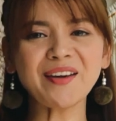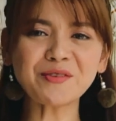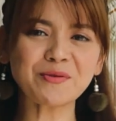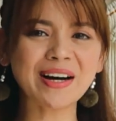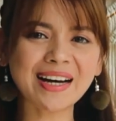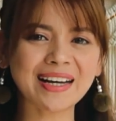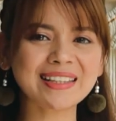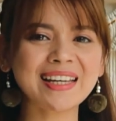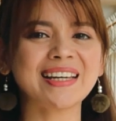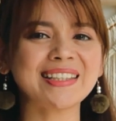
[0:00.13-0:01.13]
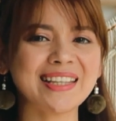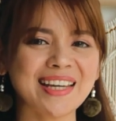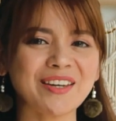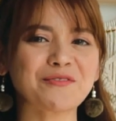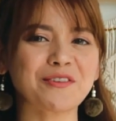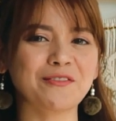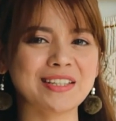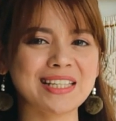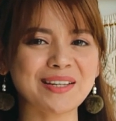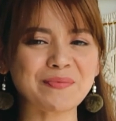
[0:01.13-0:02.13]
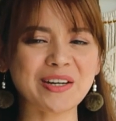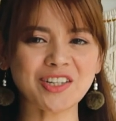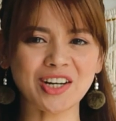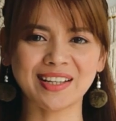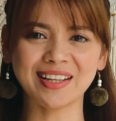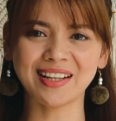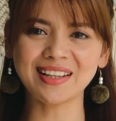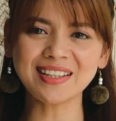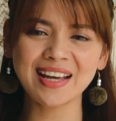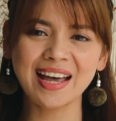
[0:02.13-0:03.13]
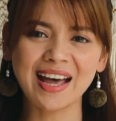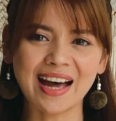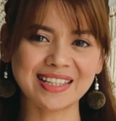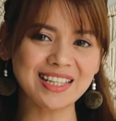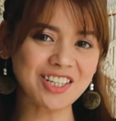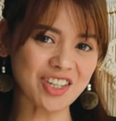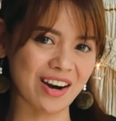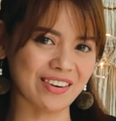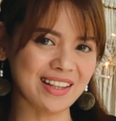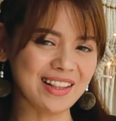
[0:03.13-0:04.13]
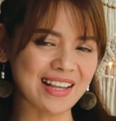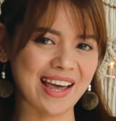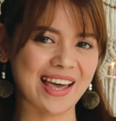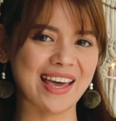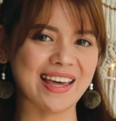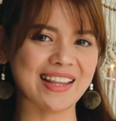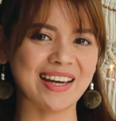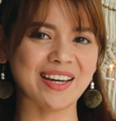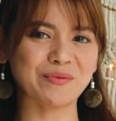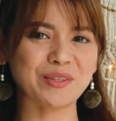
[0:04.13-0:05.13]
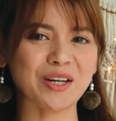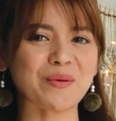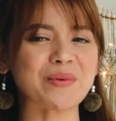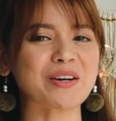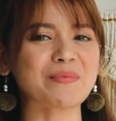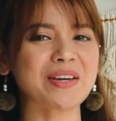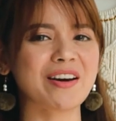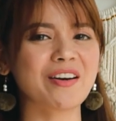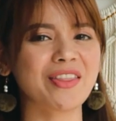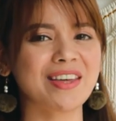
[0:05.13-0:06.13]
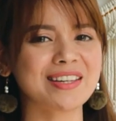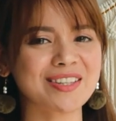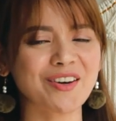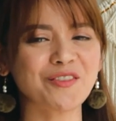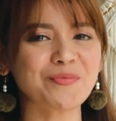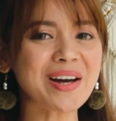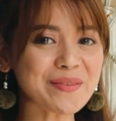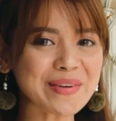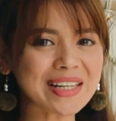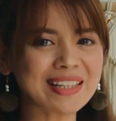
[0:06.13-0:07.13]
everyone! Thank you for visiting my channel. This is Cheryl and I am the macrame artist of Macrame